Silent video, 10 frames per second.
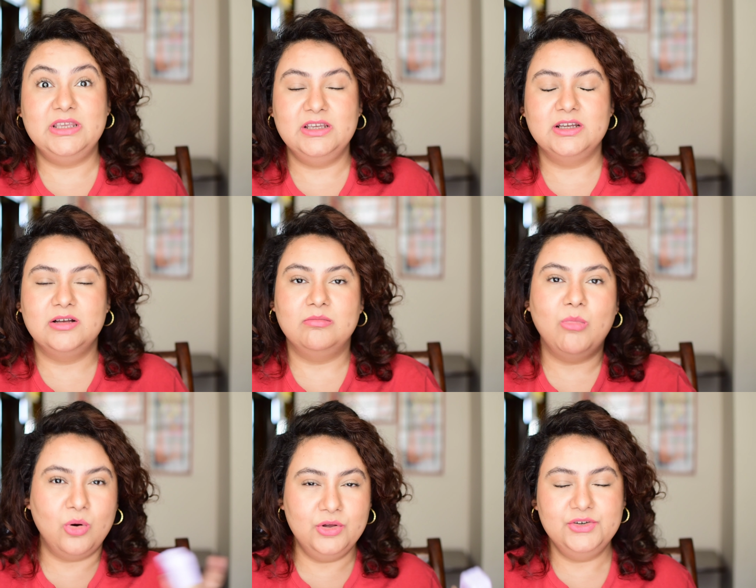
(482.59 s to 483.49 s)
Fit
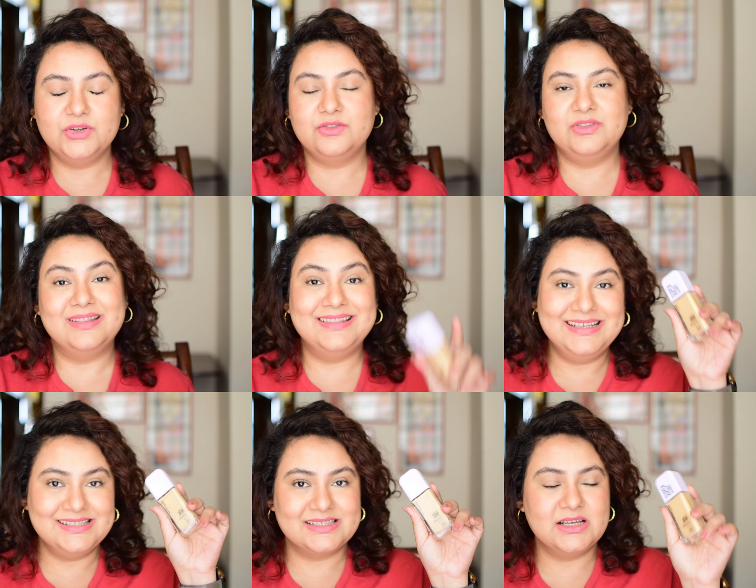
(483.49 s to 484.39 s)
Me more
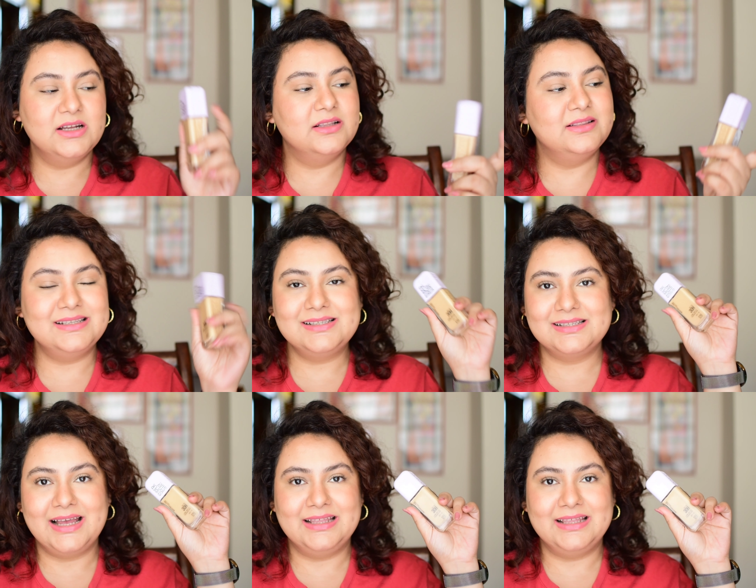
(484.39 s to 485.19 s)
than this.